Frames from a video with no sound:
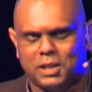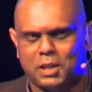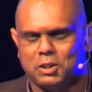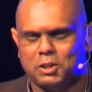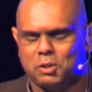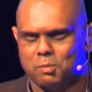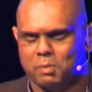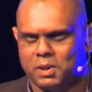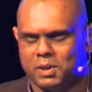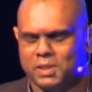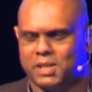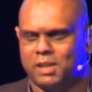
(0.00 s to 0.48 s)

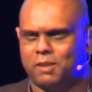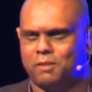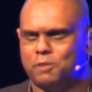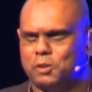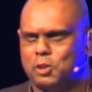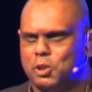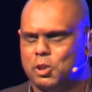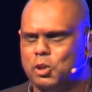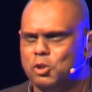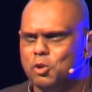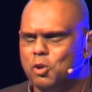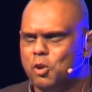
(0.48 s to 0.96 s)
to myself,
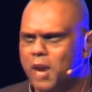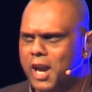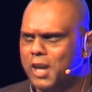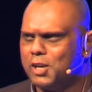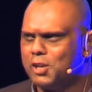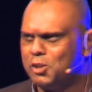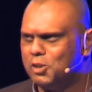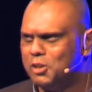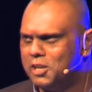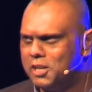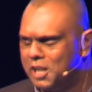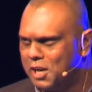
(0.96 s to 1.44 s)
do you
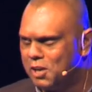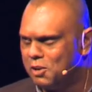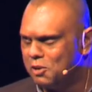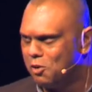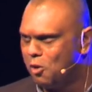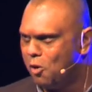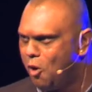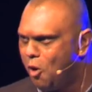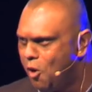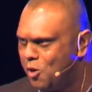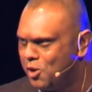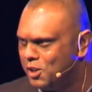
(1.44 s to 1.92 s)
actually get an
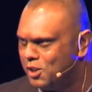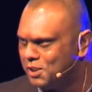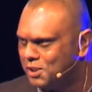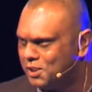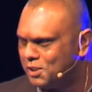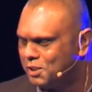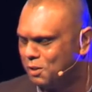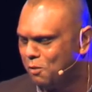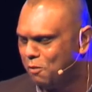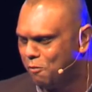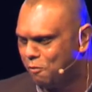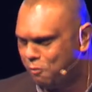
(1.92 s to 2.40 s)

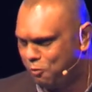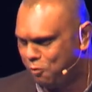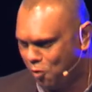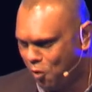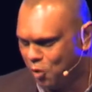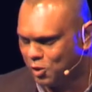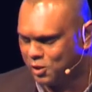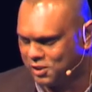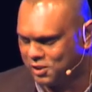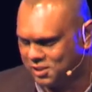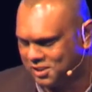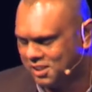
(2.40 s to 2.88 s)
honest
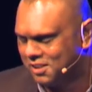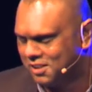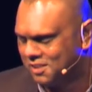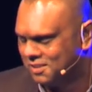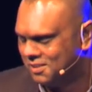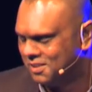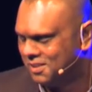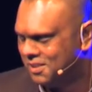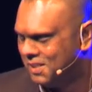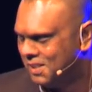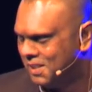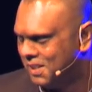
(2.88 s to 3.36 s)
fraudster?
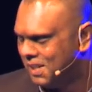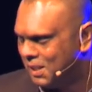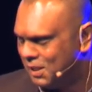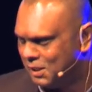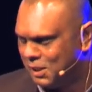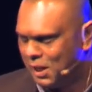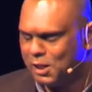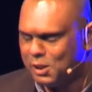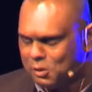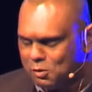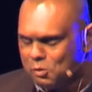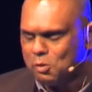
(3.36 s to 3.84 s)

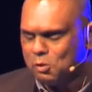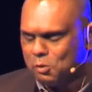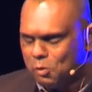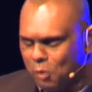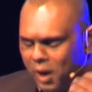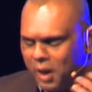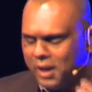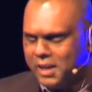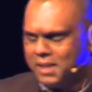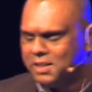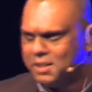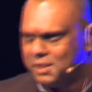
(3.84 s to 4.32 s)
That is
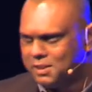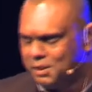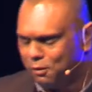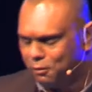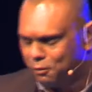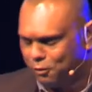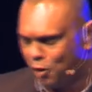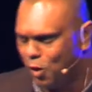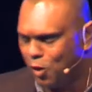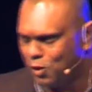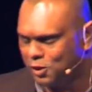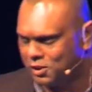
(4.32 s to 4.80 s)
why he's the
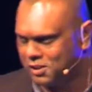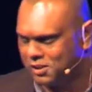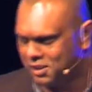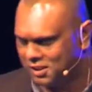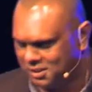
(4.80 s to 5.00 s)
fraudster.